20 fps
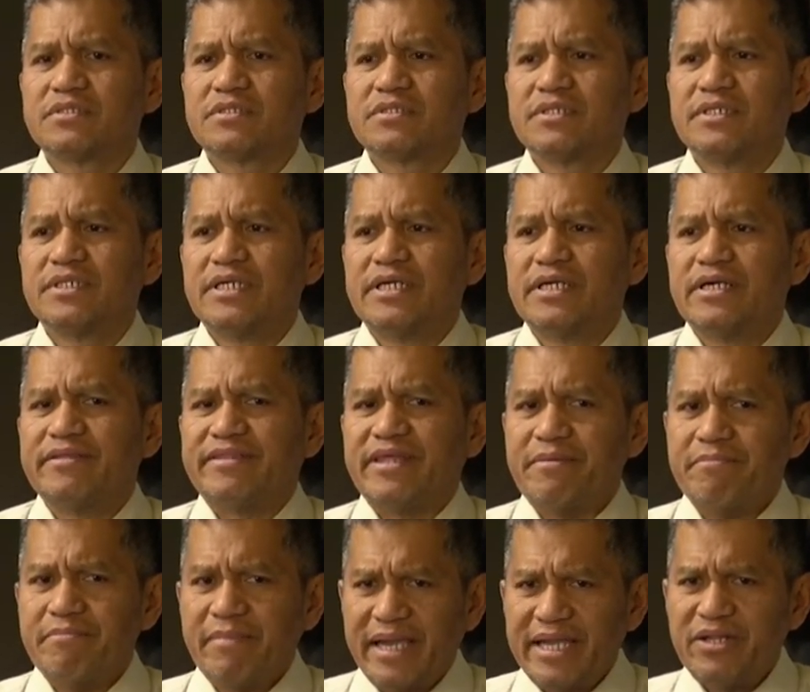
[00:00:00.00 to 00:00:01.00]
They made
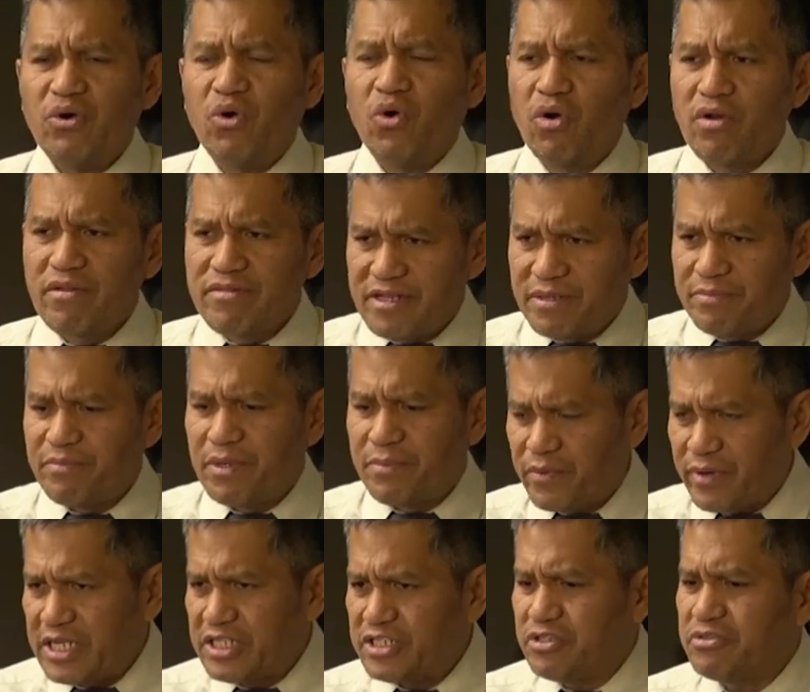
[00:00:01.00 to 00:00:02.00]
all their
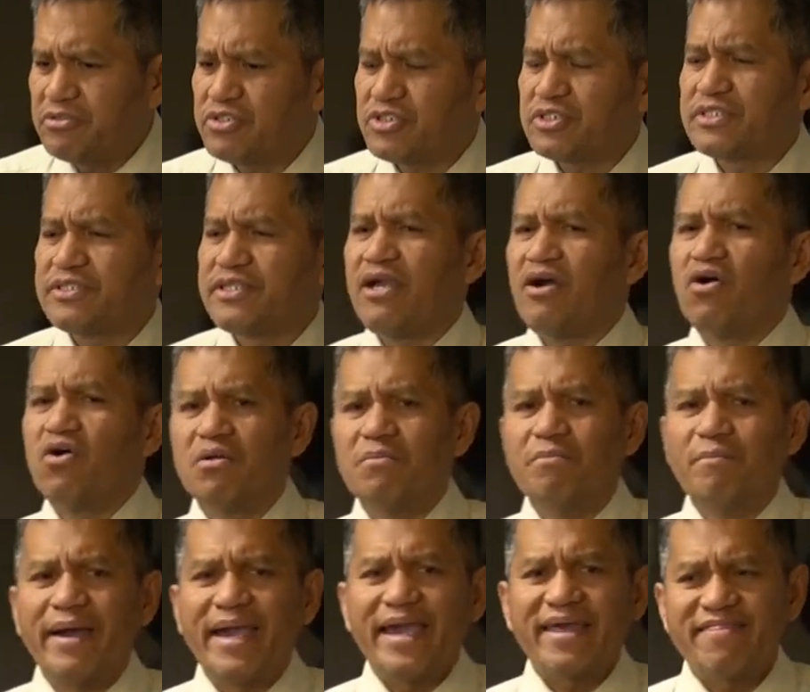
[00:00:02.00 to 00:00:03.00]
preparations, they all
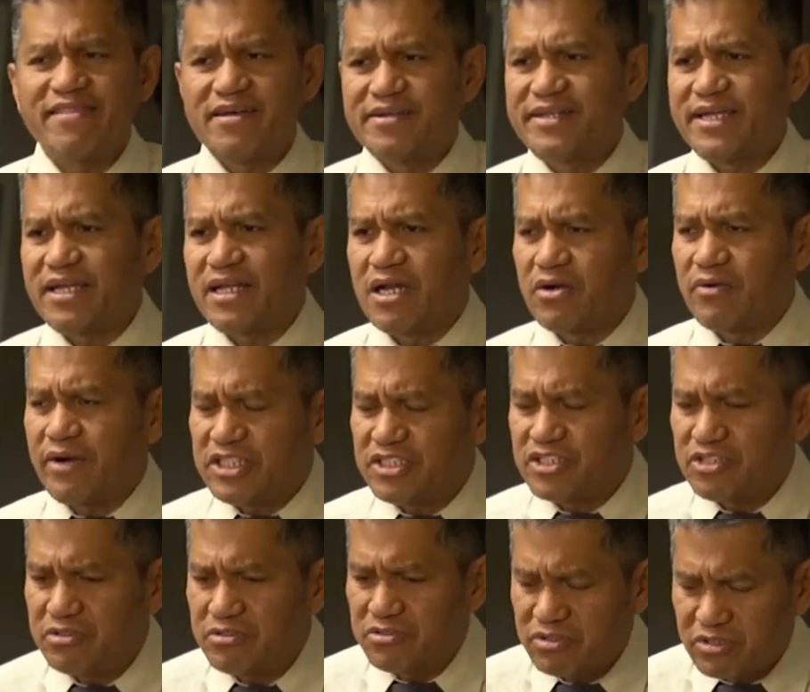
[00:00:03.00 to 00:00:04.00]
made their
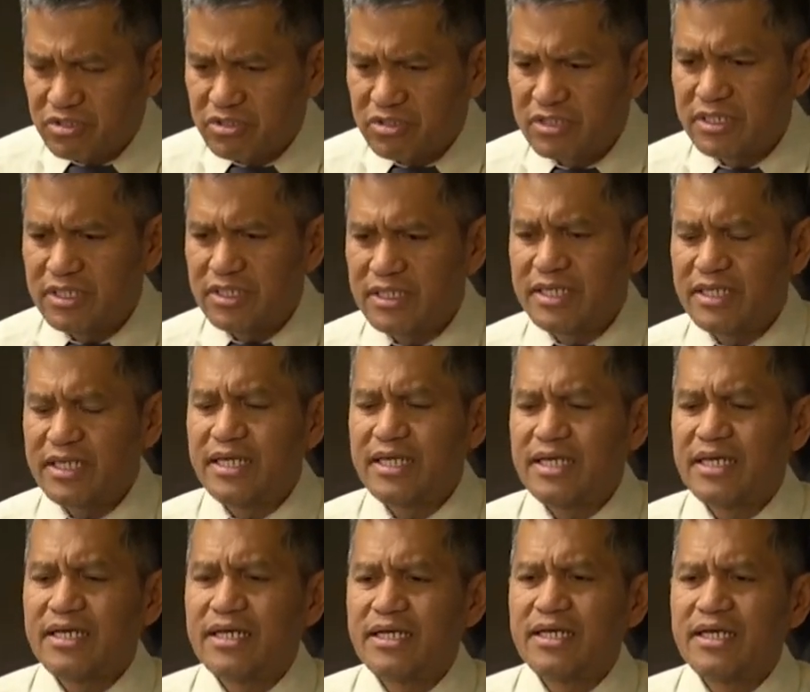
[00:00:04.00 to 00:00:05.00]
declarations,
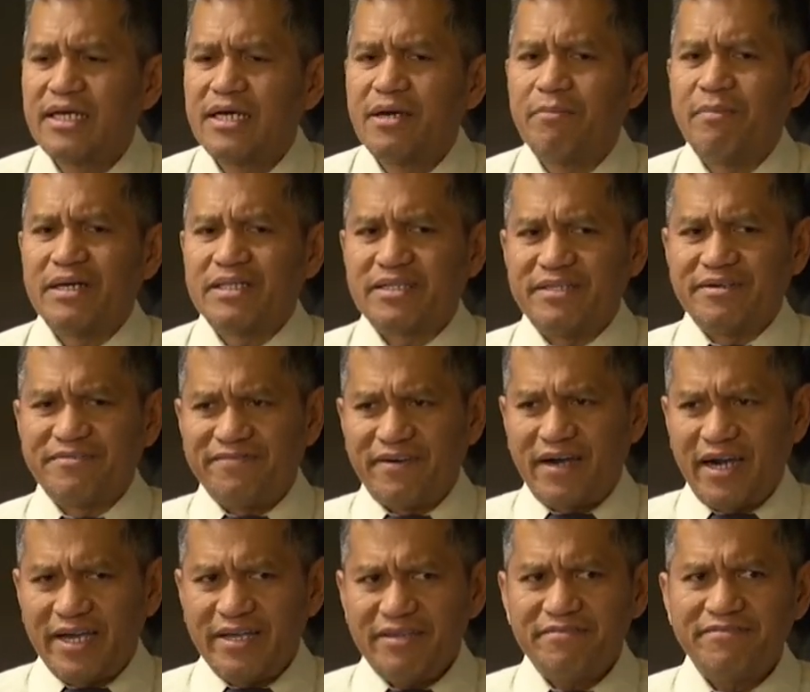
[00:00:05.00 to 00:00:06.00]
but the
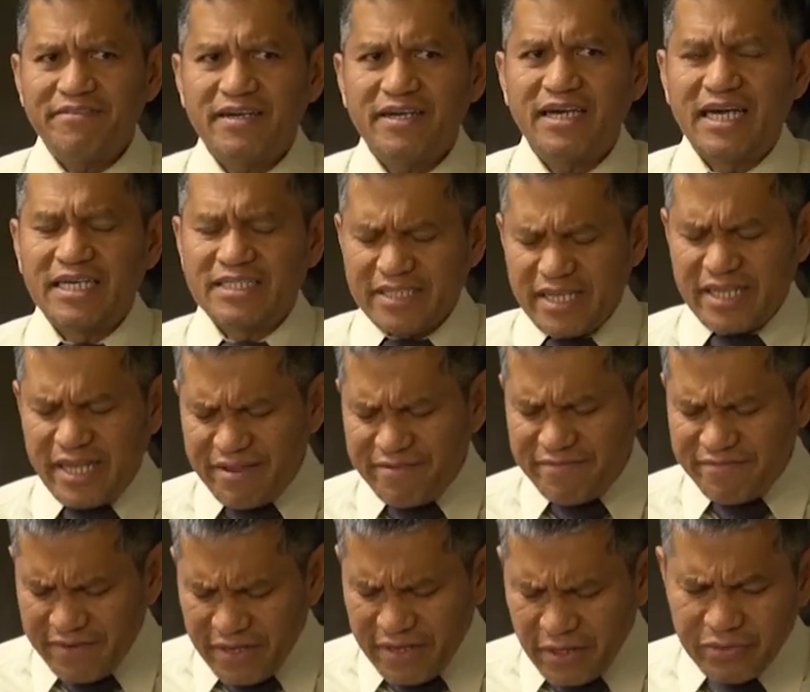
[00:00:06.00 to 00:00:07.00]
5 has a
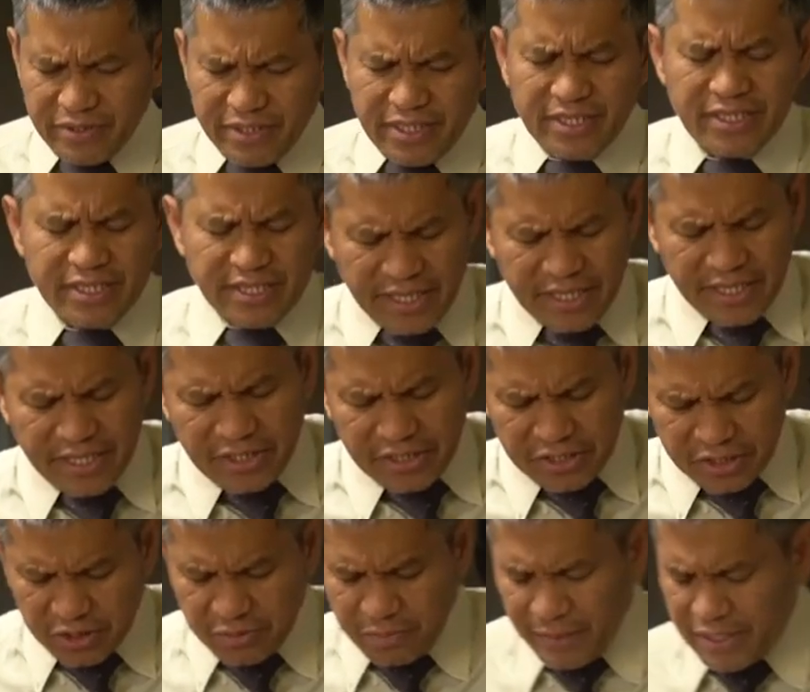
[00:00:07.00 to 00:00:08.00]
very
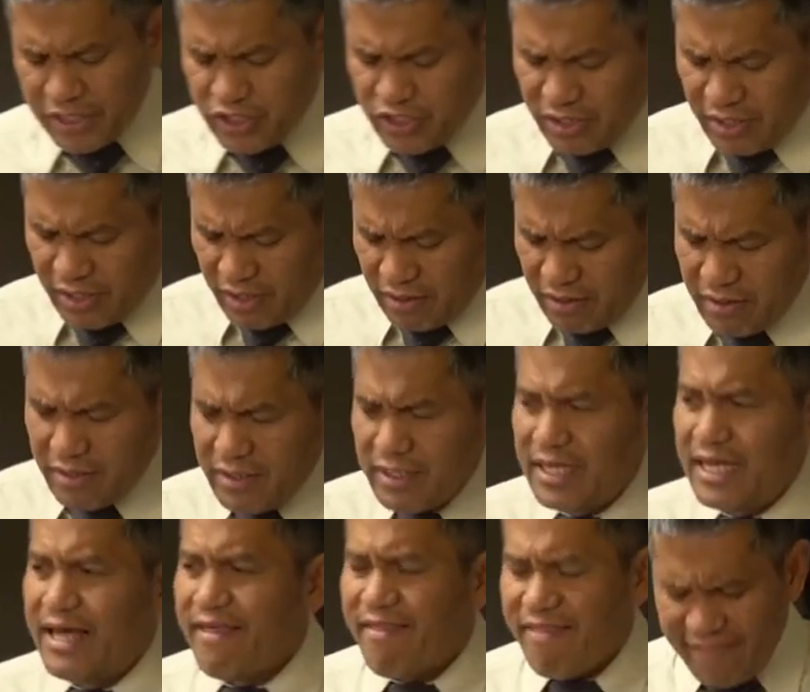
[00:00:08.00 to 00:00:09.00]
special
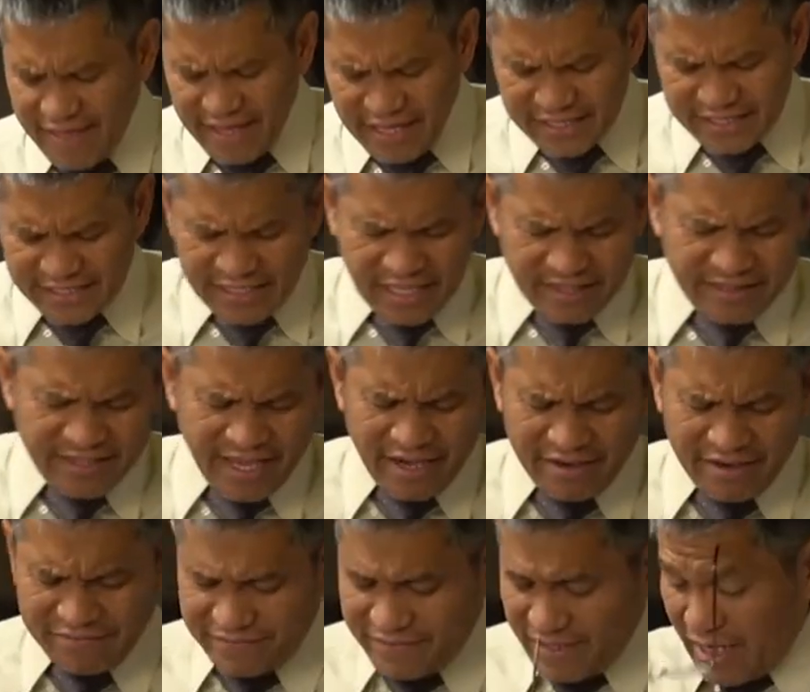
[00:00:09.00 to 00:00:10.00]
things that they
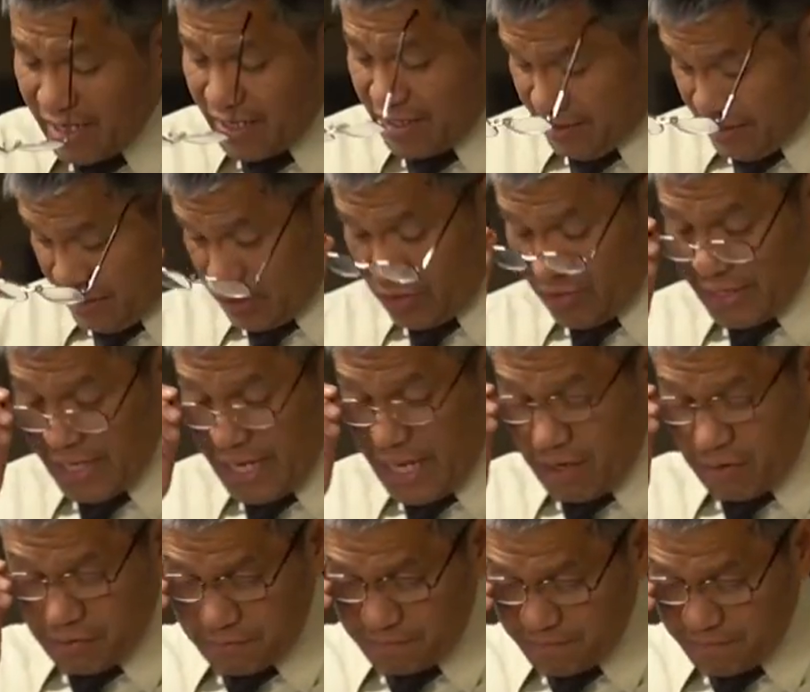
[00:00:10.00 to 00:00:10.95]
have done. So now,